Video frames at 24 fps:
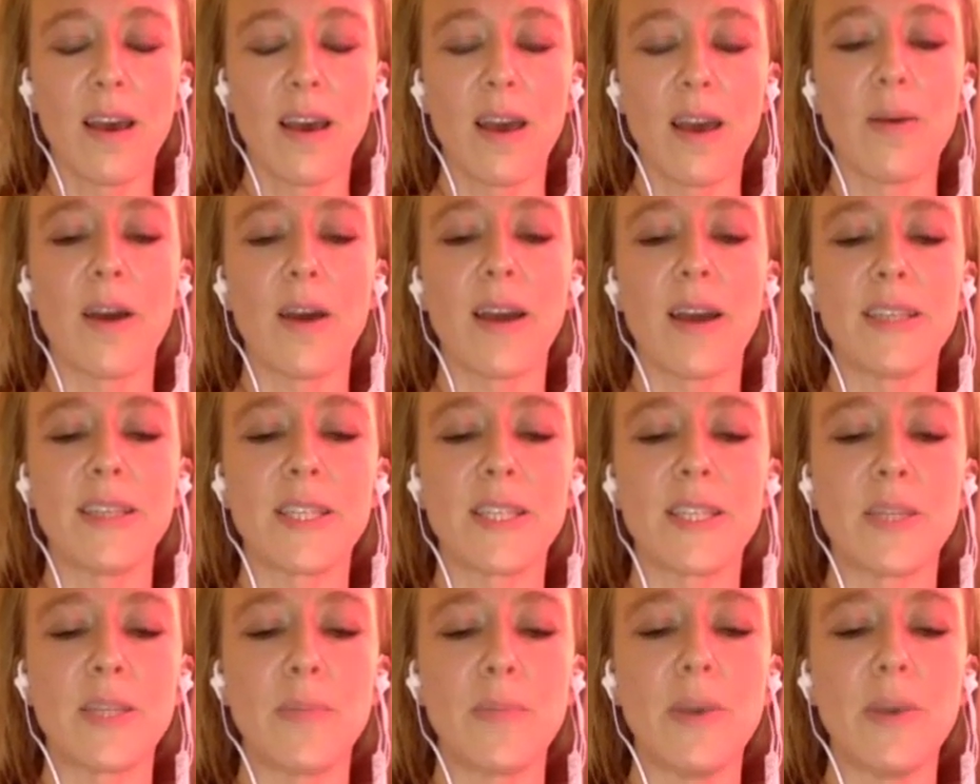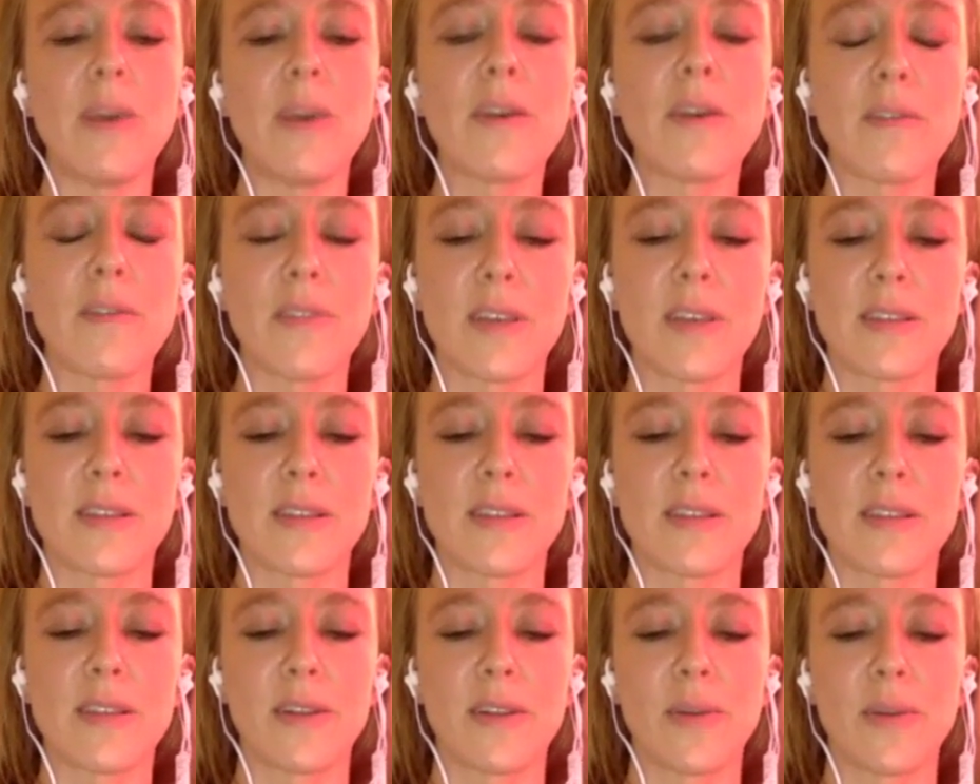I speak of this
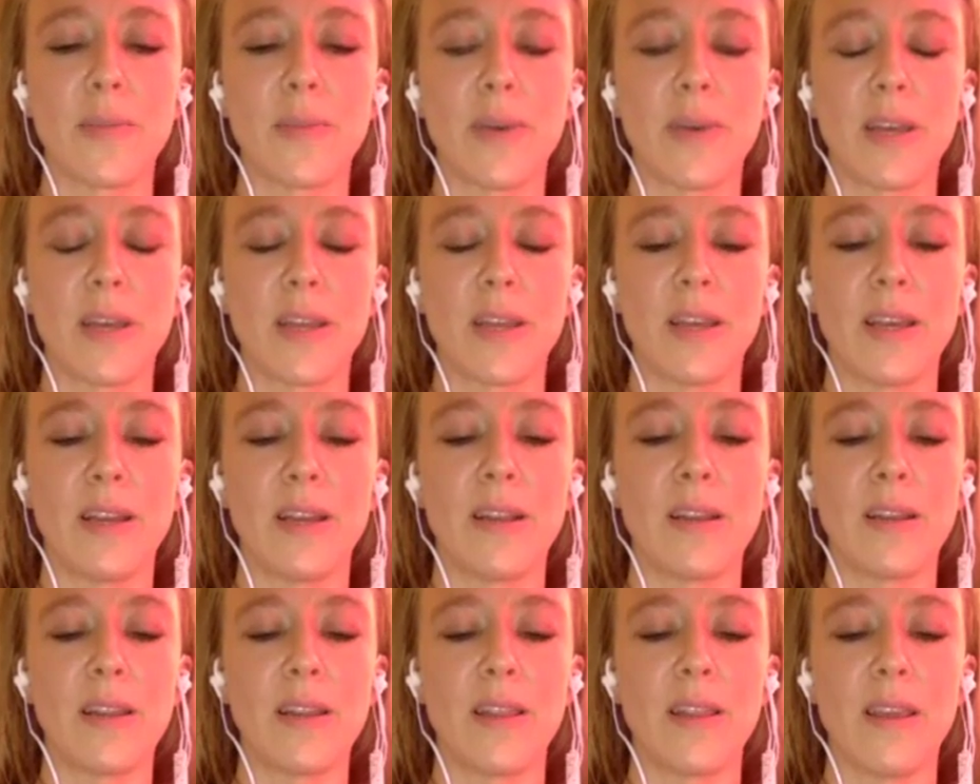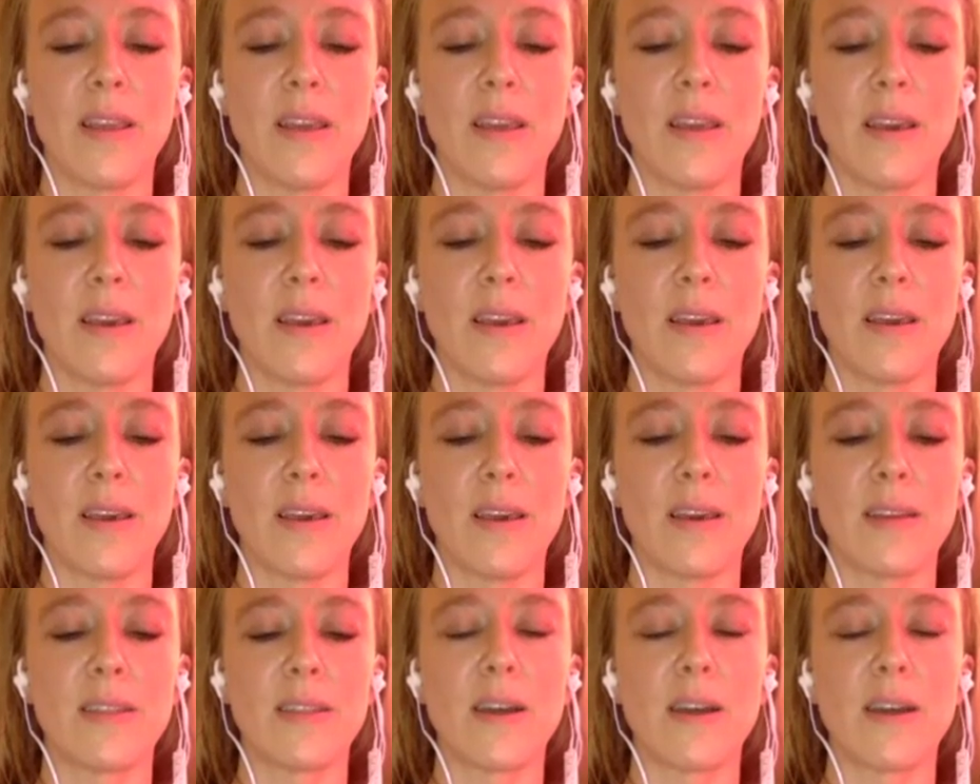a little bit in the